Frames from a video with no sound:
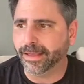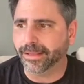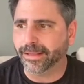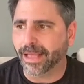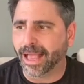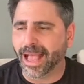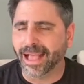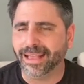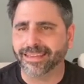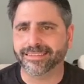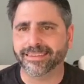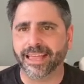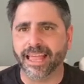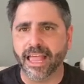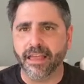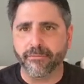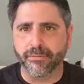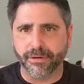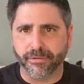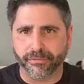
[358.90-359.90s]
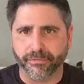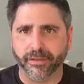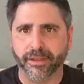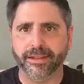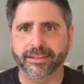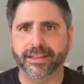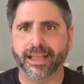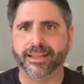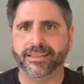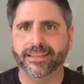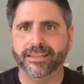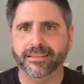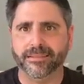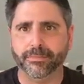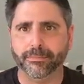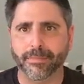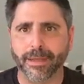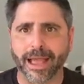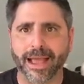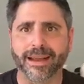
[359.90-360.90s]
has everything that this
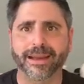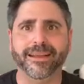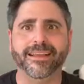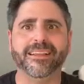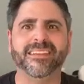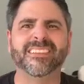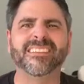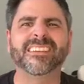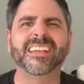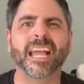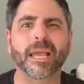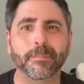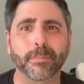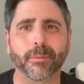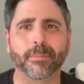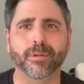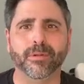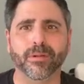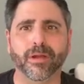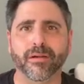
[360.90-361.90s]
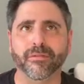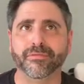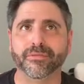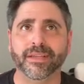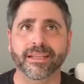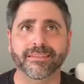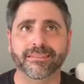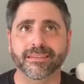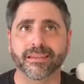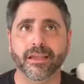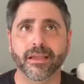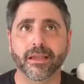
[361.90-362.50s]
band is capable of. It's